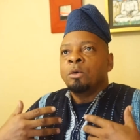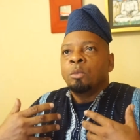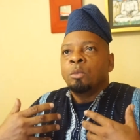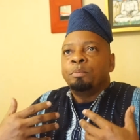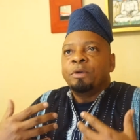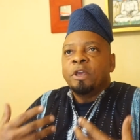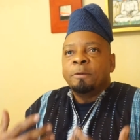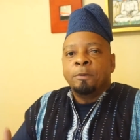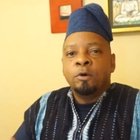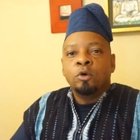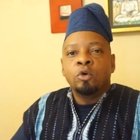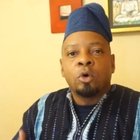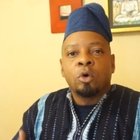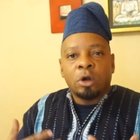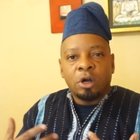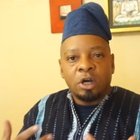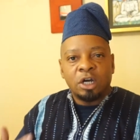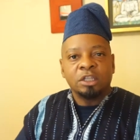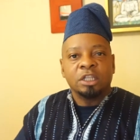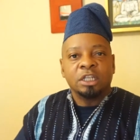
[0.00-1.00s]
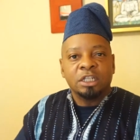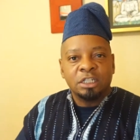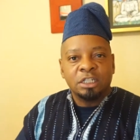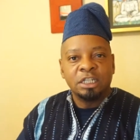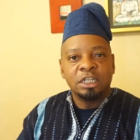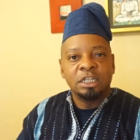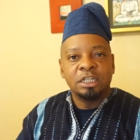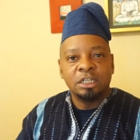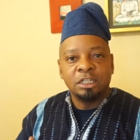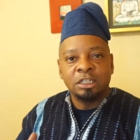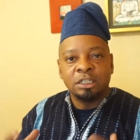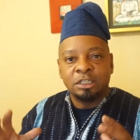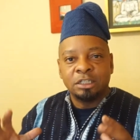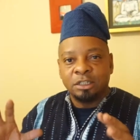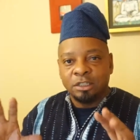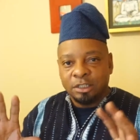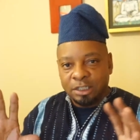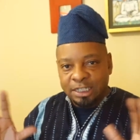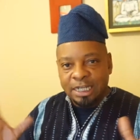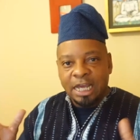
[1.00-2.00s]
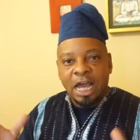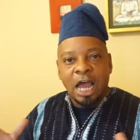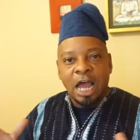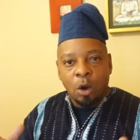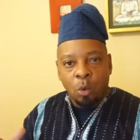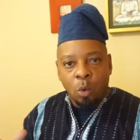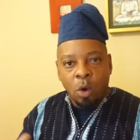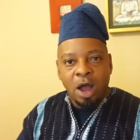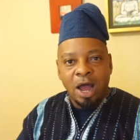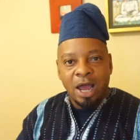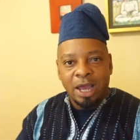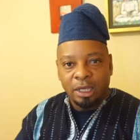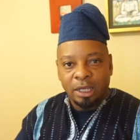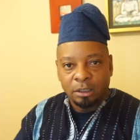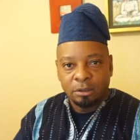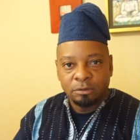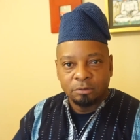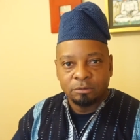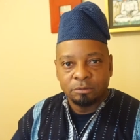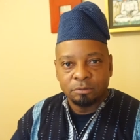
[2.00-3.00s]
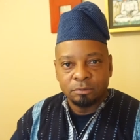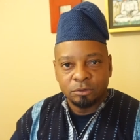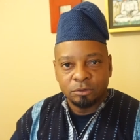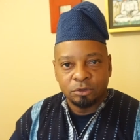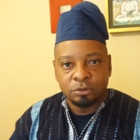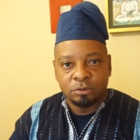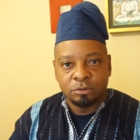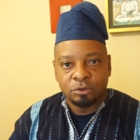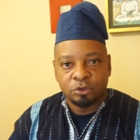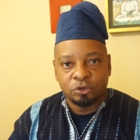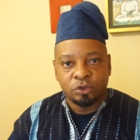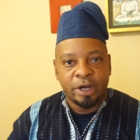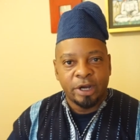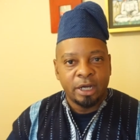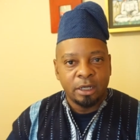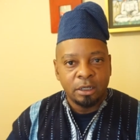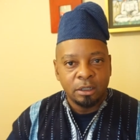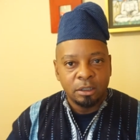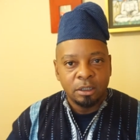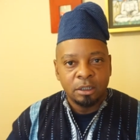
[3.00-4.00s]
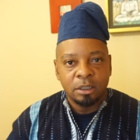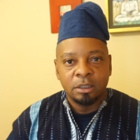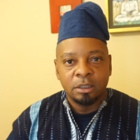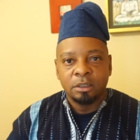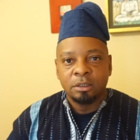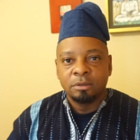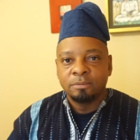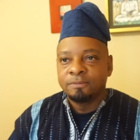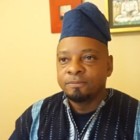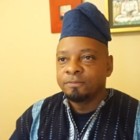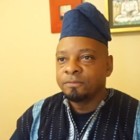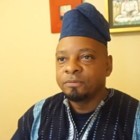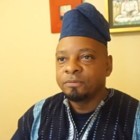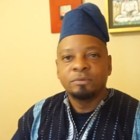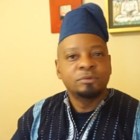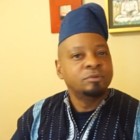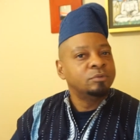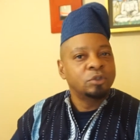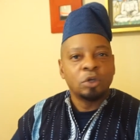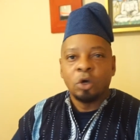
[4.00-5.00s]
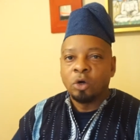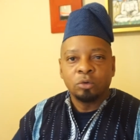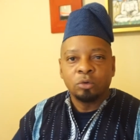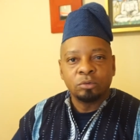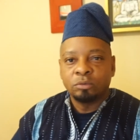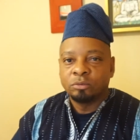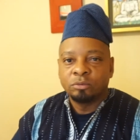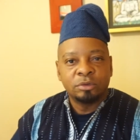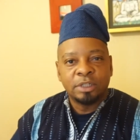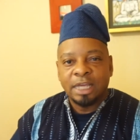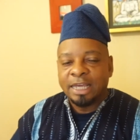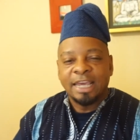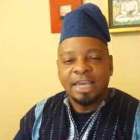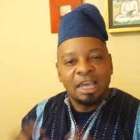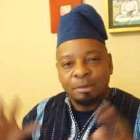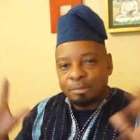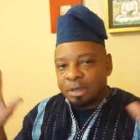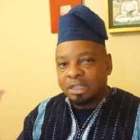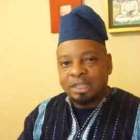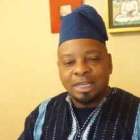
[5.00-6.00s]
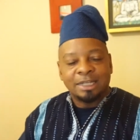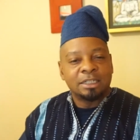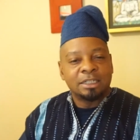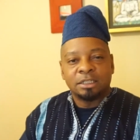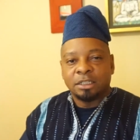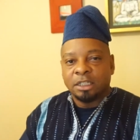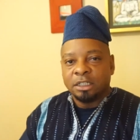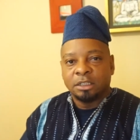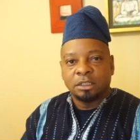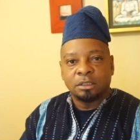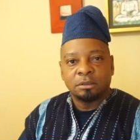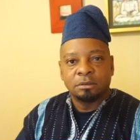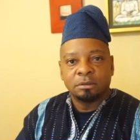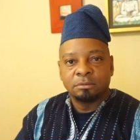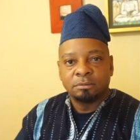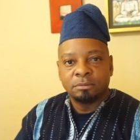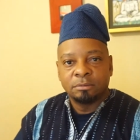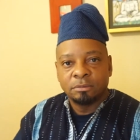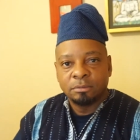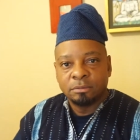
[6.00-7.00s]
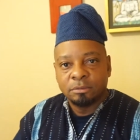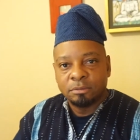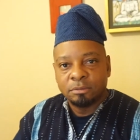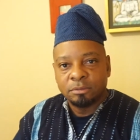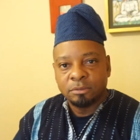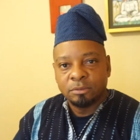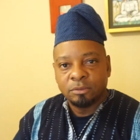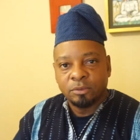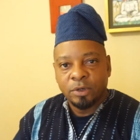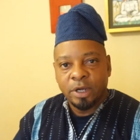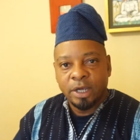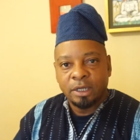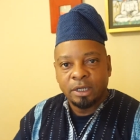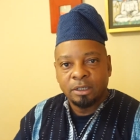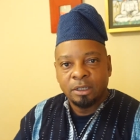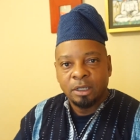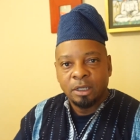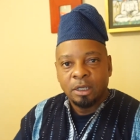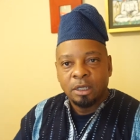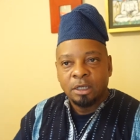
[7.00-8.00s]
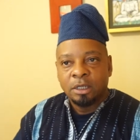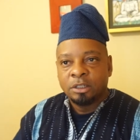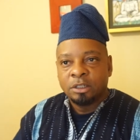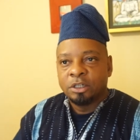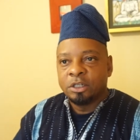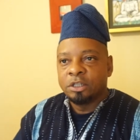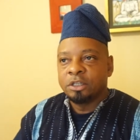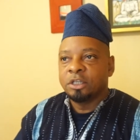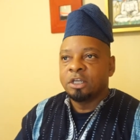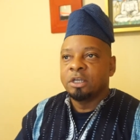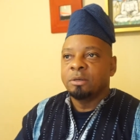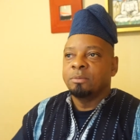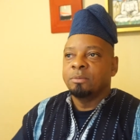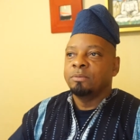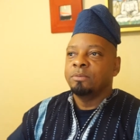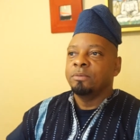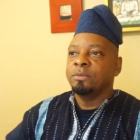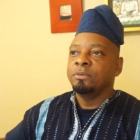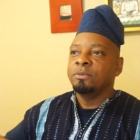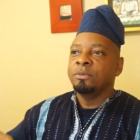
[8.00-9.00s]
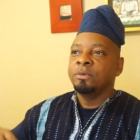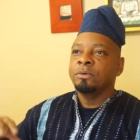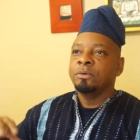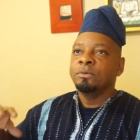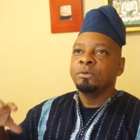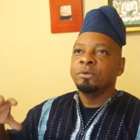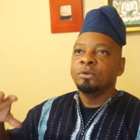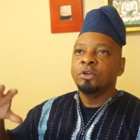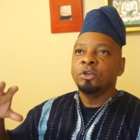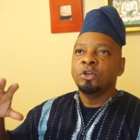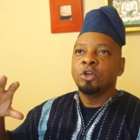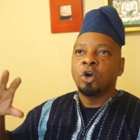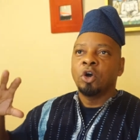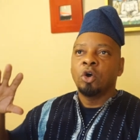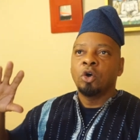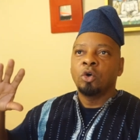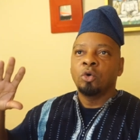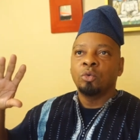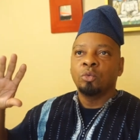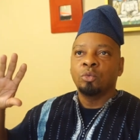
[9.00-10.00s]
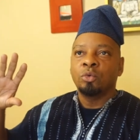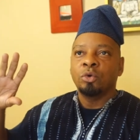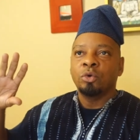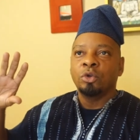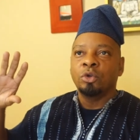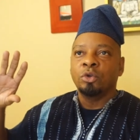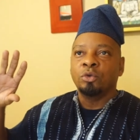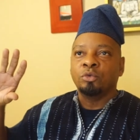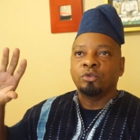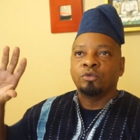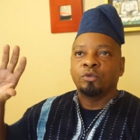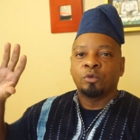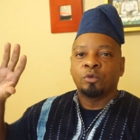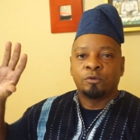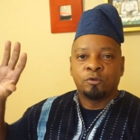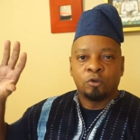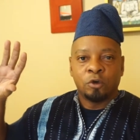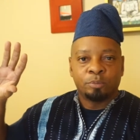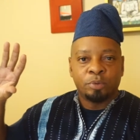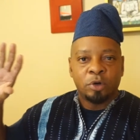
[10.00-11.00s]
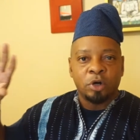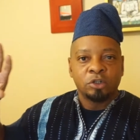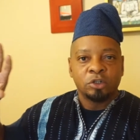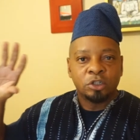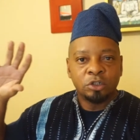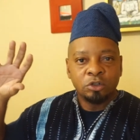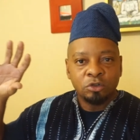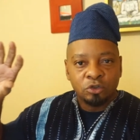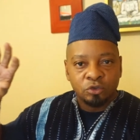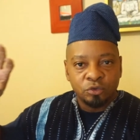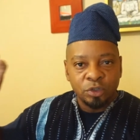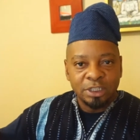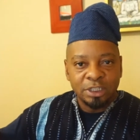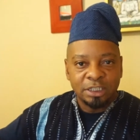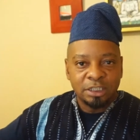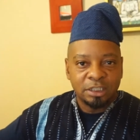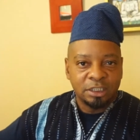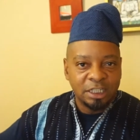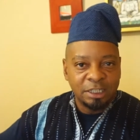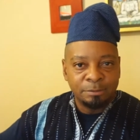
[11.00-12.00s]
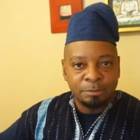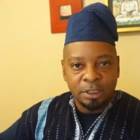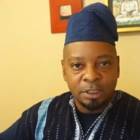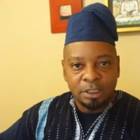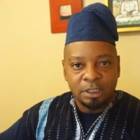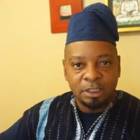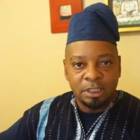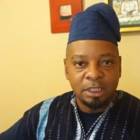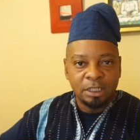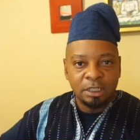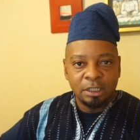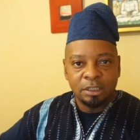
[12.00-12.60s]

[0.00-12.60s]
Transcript: people who are on the D, DIY train don't they can't make that distinction, right? To them, you know, for for a person who's really steeped in D,